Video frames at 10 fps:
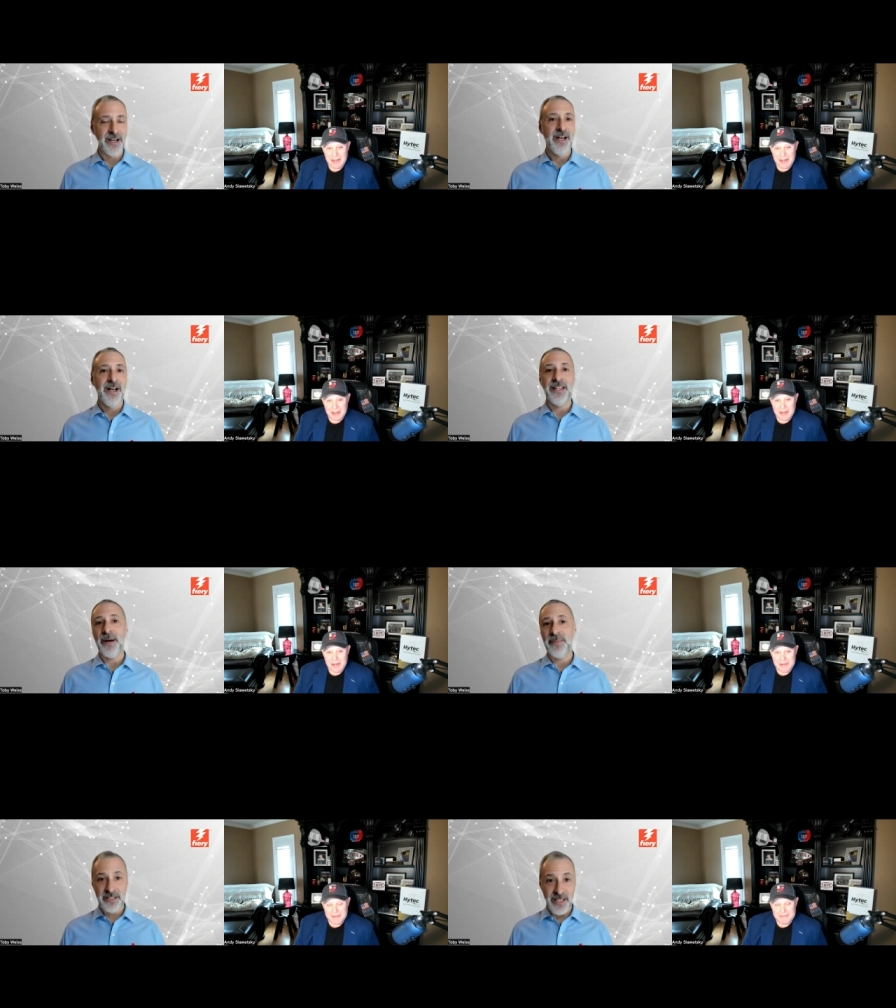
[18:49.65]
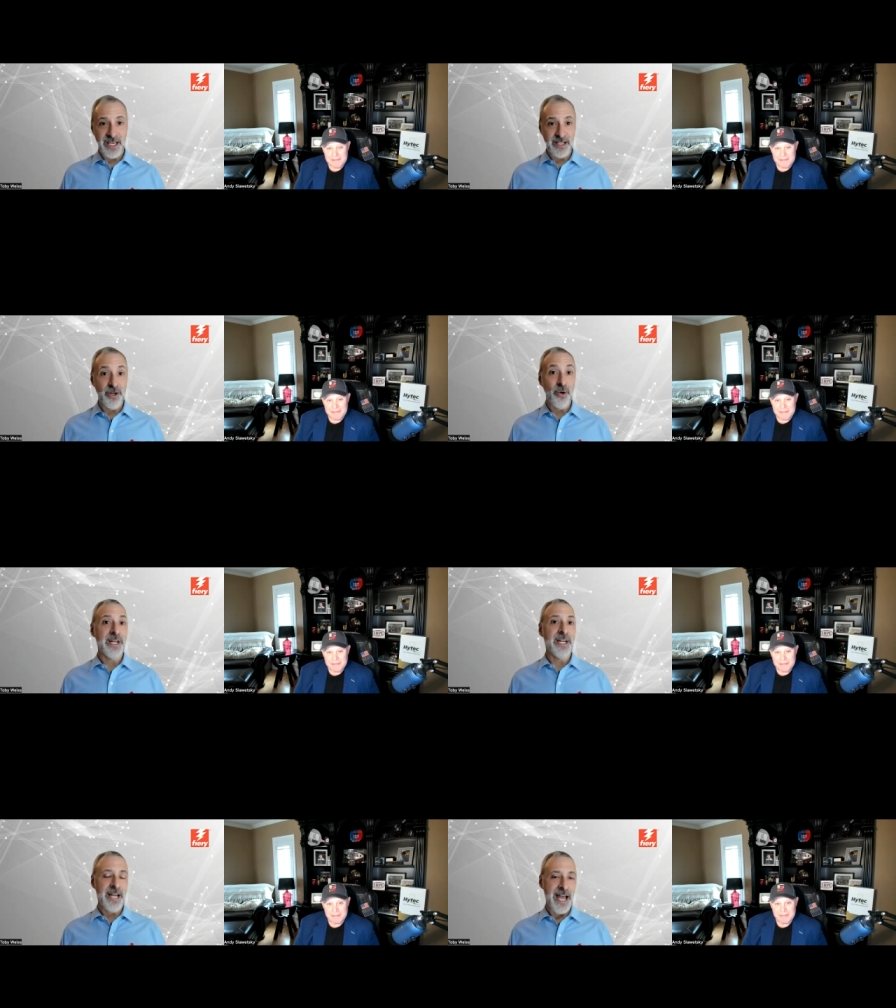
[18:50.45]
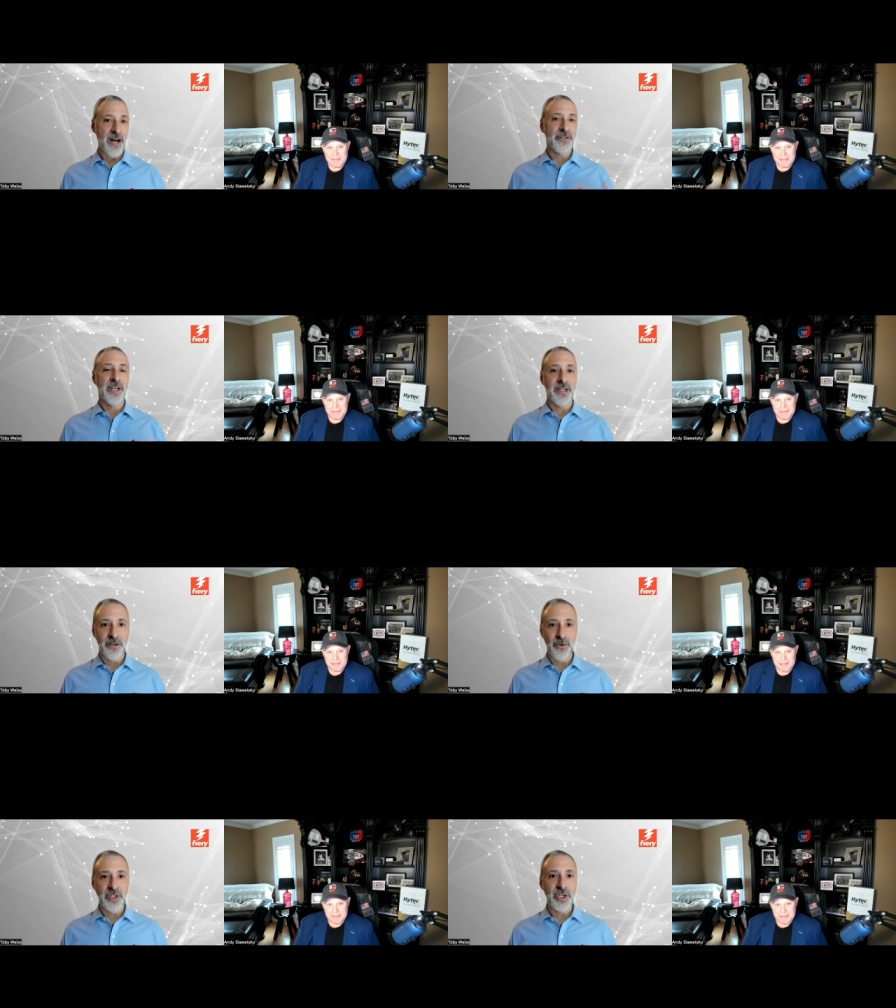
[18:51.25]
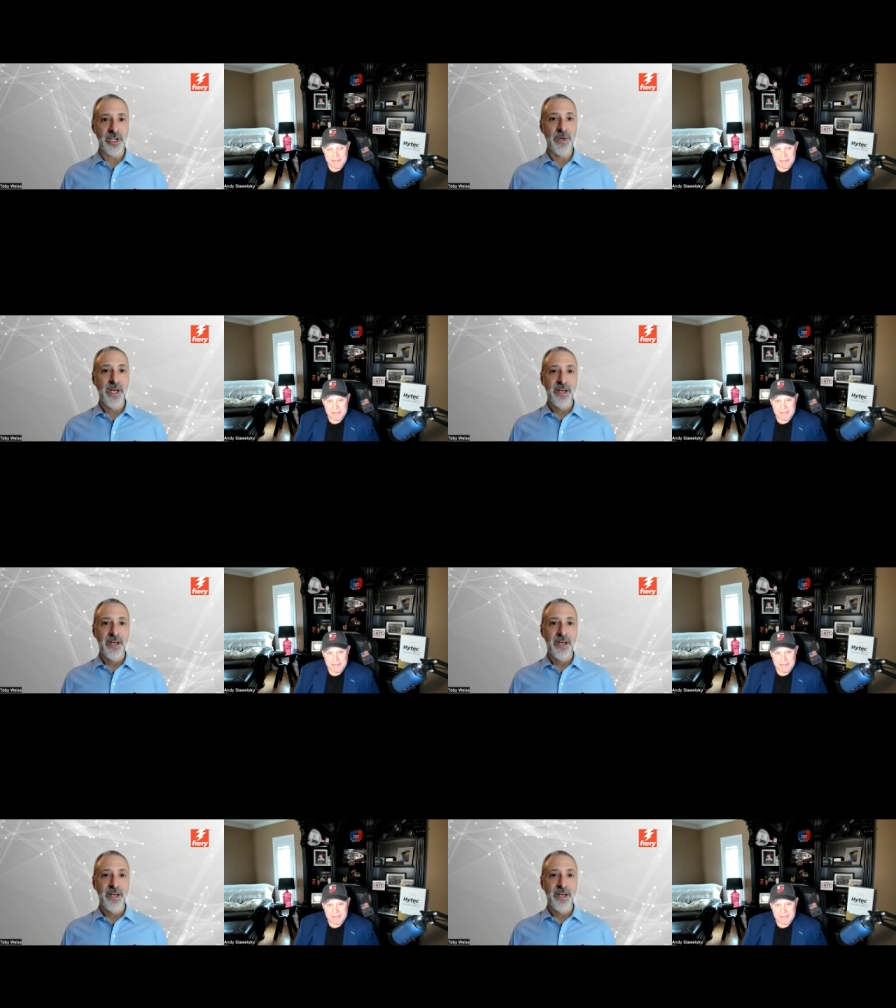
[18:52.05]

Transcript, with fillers: And that means they can do it in-house. They can do it cheap.